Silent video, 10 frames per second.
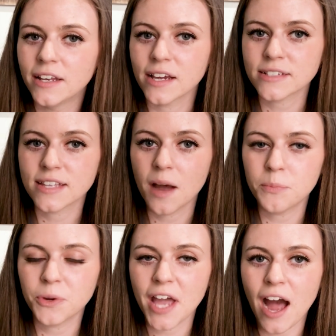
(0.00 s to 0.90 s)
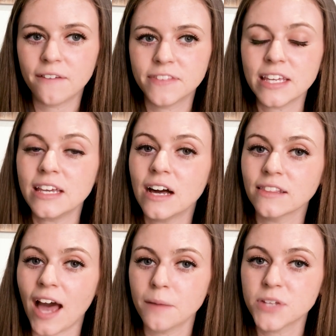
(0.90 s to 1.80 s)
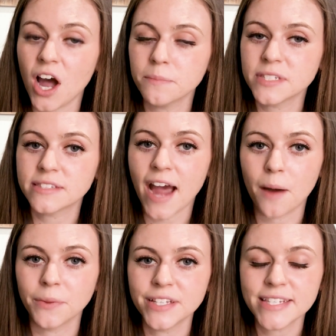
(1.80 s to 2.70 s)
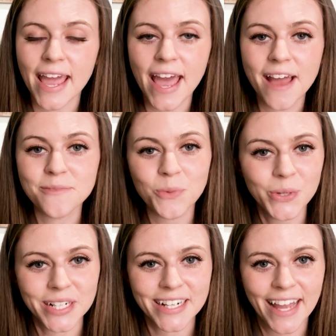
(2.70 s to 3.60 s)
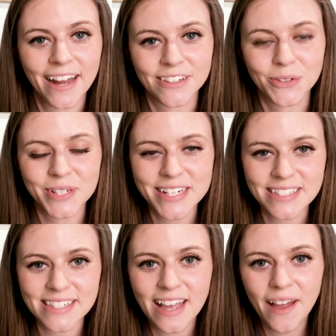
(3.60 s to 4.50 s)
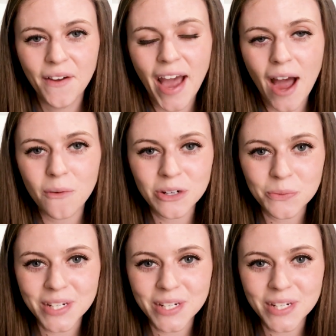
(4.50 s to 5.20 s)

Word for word: Next up, we have the laptops, tablets, and more categories. Our